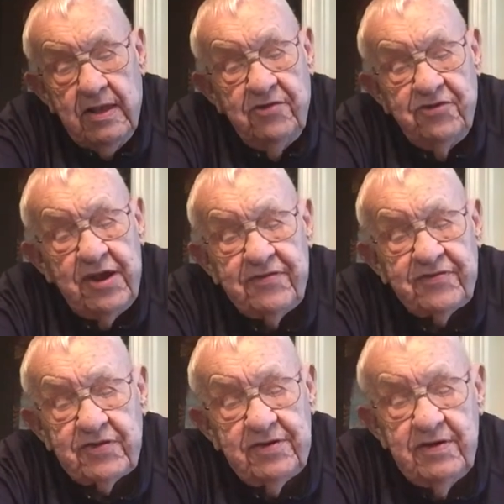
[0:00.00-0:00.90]

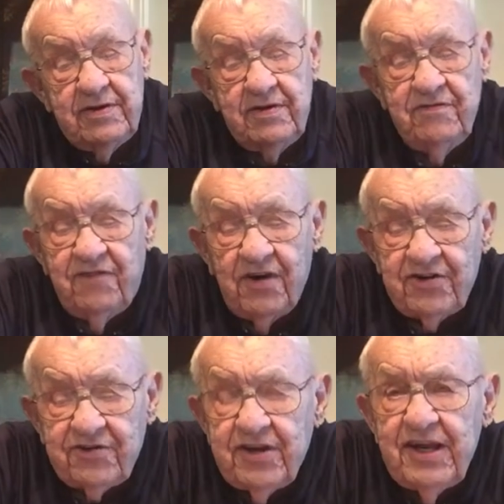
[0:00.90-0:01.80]
Jeff's
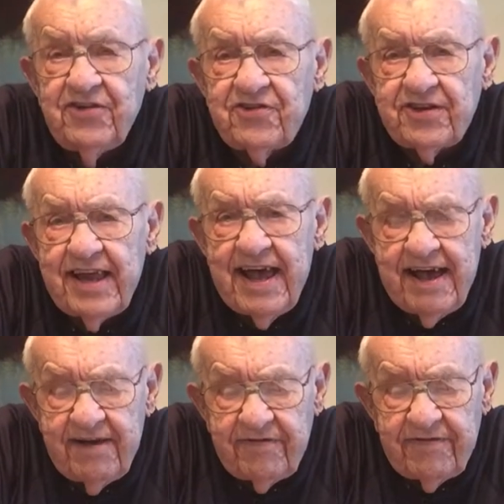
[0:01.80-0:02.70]
varsity
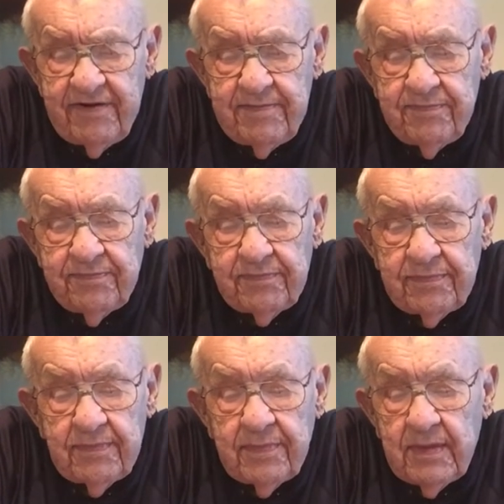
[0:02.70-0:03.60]
staff
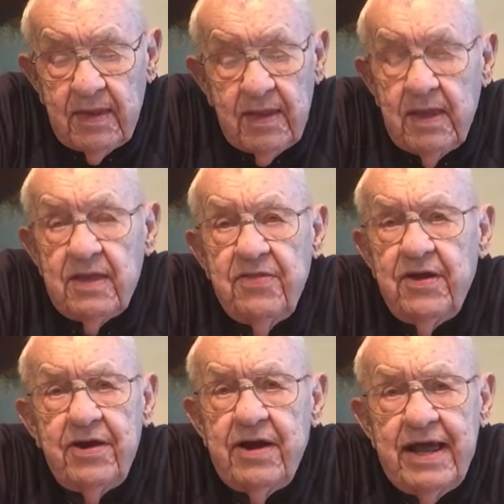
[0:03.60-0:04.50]

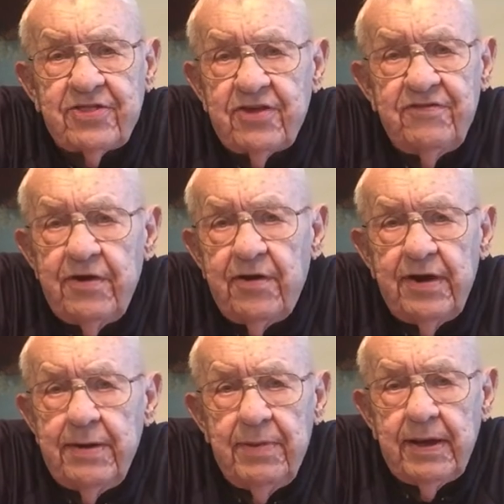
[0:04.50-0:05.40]
there at the
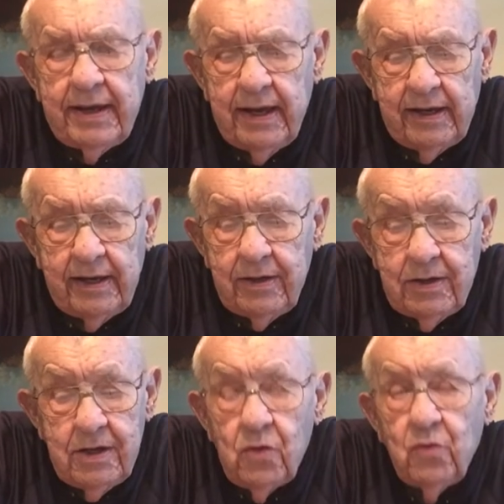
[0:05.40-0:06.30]
very beginning
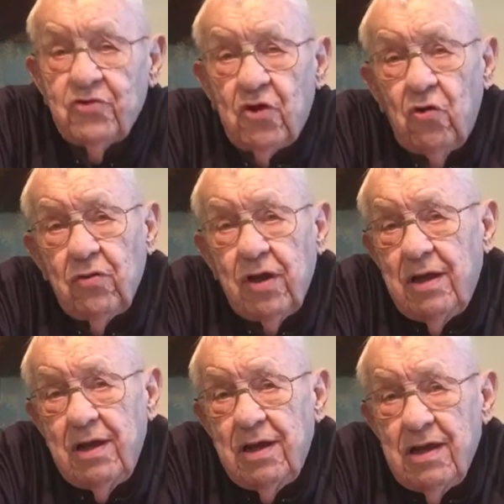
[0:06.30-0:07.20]
was
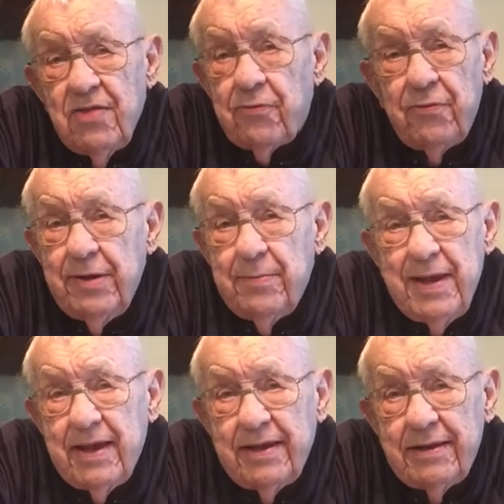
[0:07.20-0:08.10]
only 3
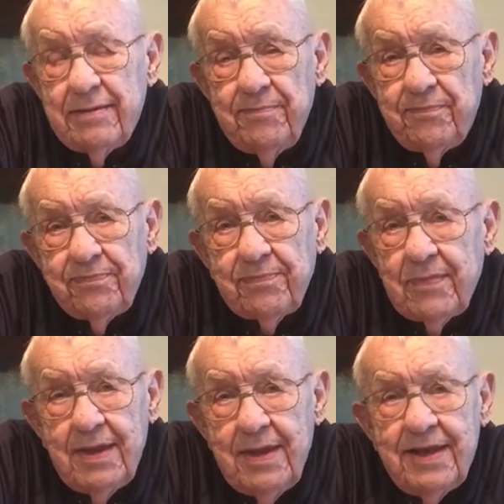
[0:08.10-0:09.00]
men.
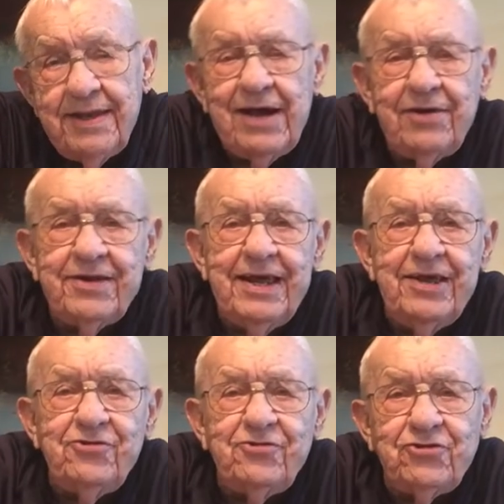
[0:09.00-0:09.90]

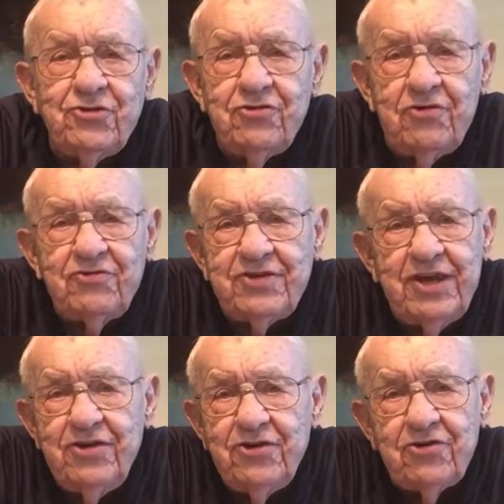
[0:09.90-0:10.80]
Nowadays, you
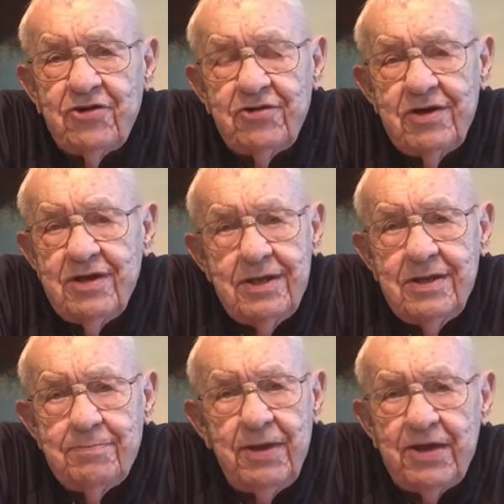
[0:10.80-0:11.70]
see your
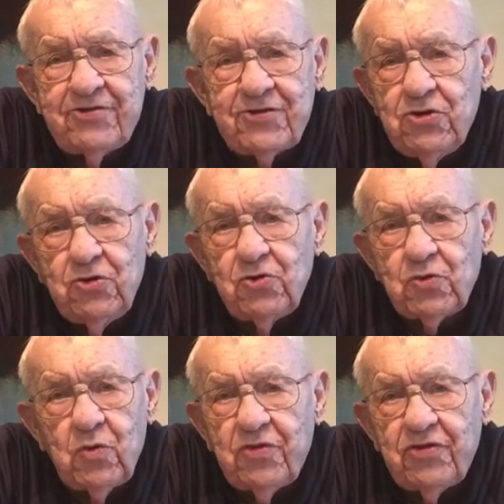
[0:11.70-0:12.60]
big schools
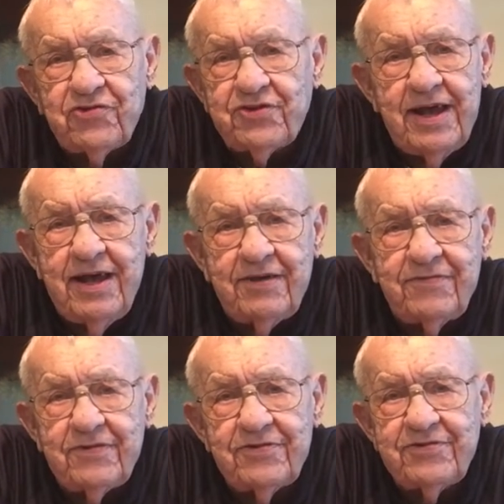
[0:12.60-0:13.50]
with a
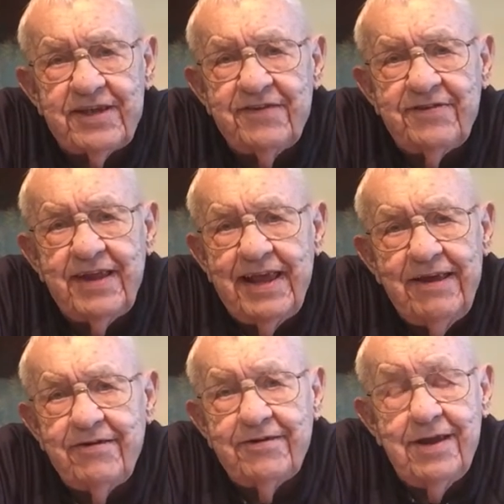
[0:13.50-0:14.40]
staff of 7,
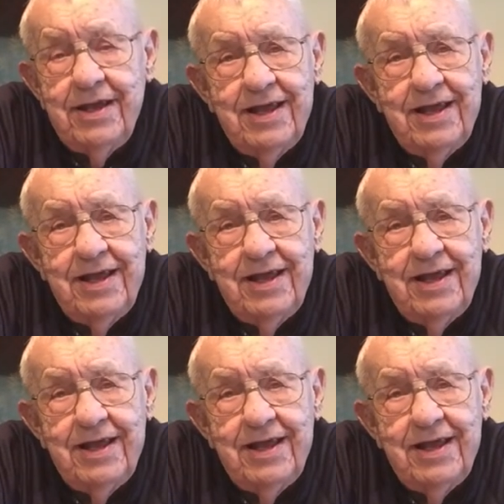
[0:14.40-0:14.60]
8, or